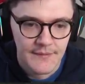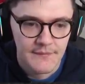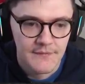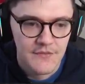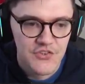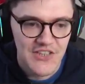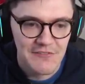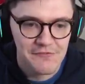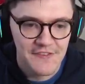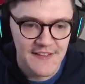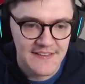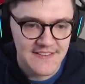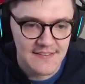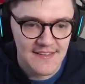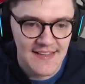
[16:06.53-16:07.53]
Jane fleeing
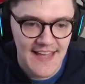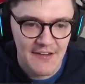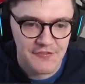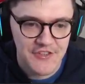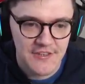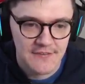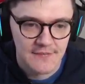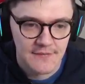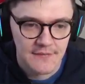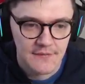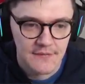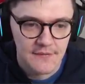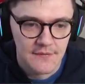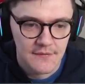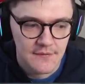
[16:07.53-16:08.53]
to the left.
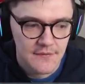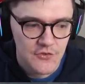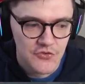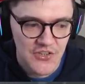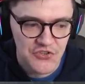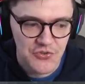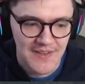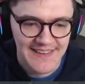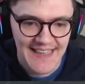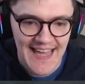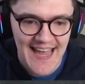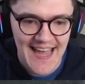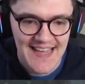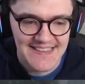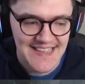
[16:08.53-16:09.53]
Dredge trying to get
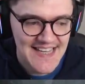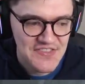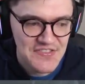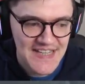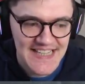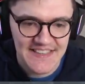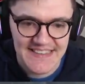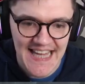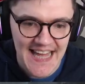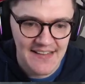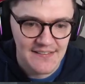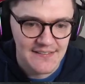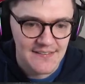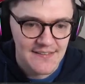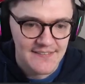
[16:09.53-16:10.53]
ahead here. Needs that.
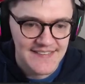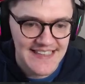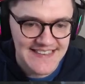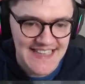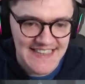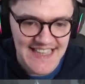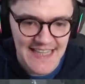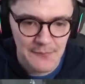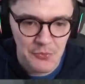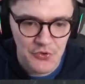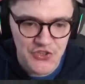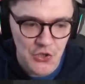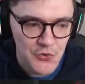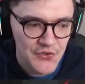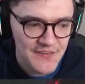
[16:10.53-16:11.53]
Needs that teleport
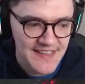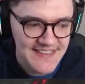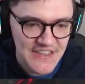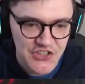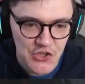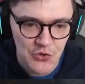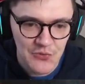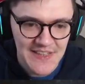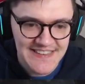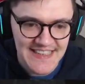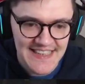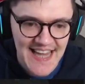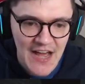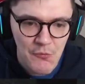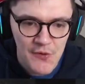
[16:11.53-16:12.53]
token. Needs it soon. Needs it
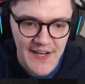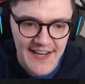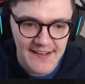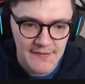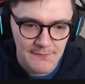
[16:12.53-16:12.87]
now. We'll get it.